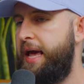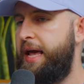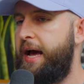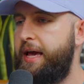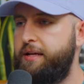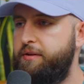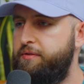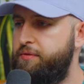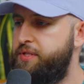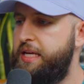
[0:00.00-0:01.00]
And I had
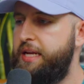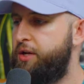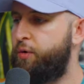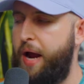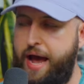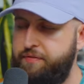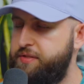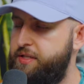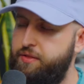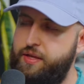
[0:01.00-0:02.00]
seen
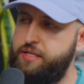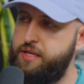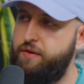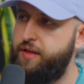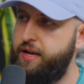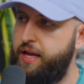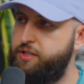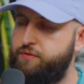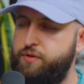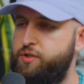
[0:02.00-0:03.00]
graphs and things of that
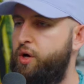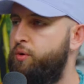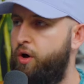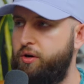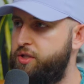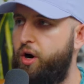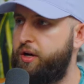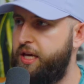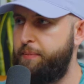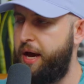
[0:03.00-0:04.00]
nature for so long
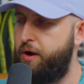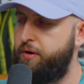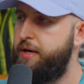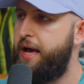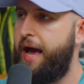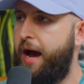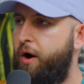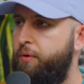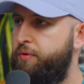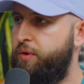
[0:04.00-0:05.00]
talking about
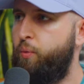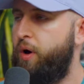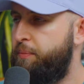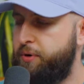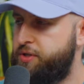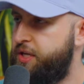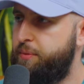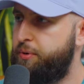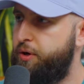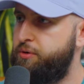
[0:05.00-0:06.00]
how the 1%
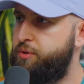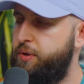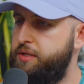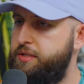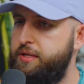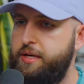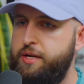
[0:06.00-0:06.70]
approach was